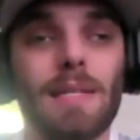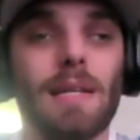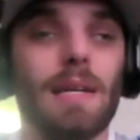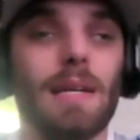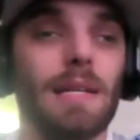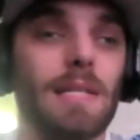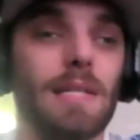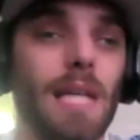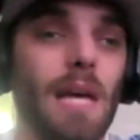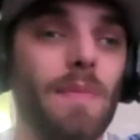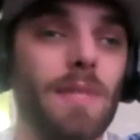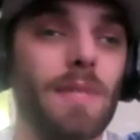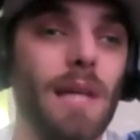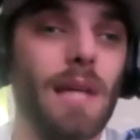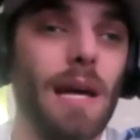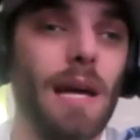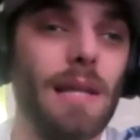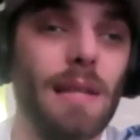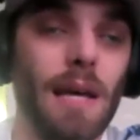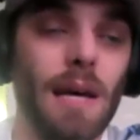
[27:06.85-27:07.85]
it seems
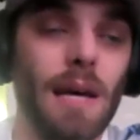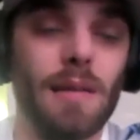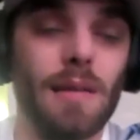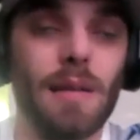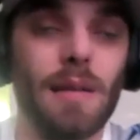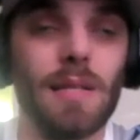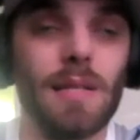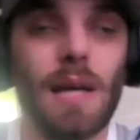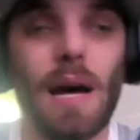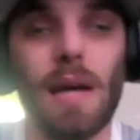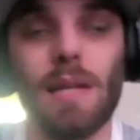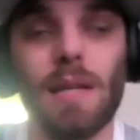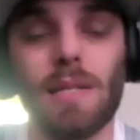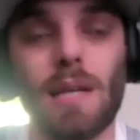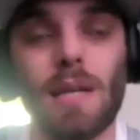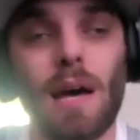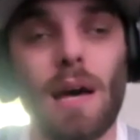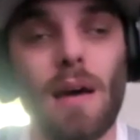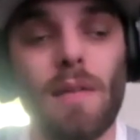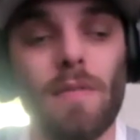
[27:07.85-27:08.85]
like the Titans
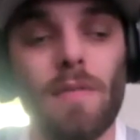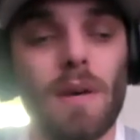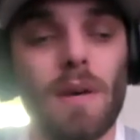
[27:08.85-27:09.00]
have